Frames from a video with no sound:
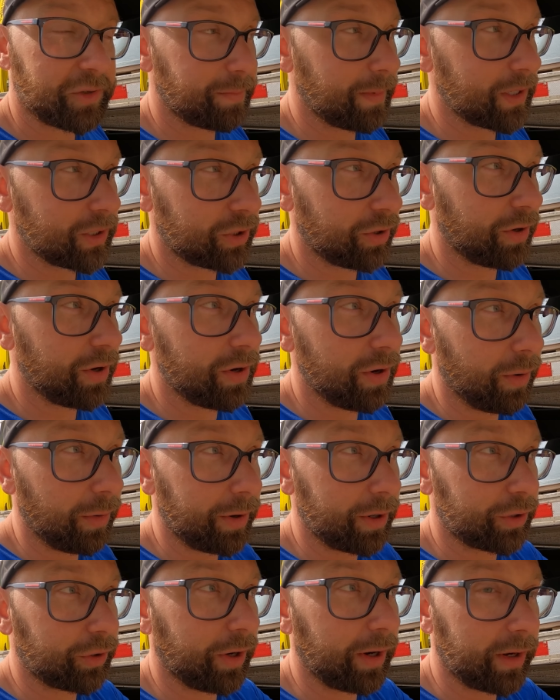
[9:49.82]
Just make sure you
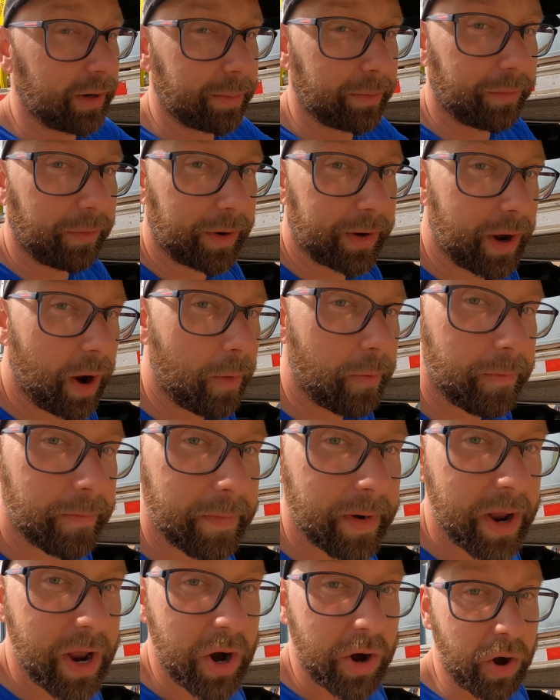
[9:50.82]
know your trailer before you go.
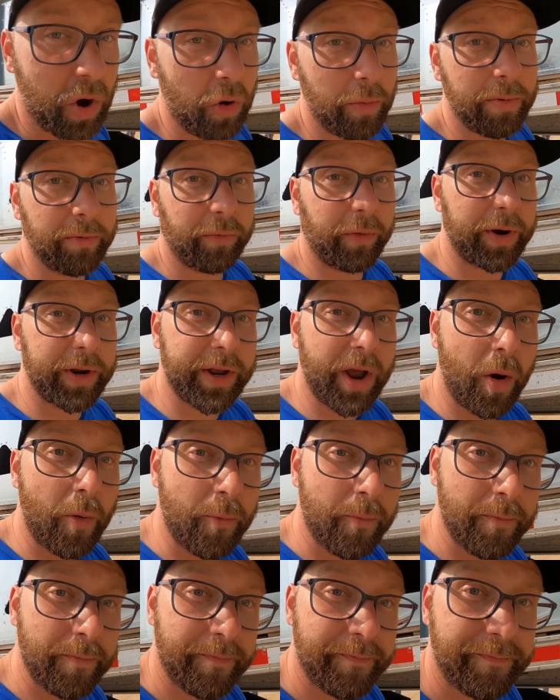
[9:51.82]
Know before you
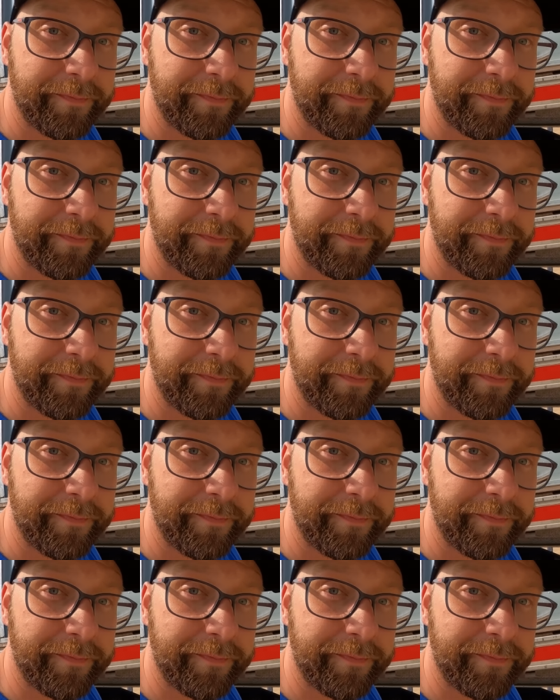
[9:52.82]
go.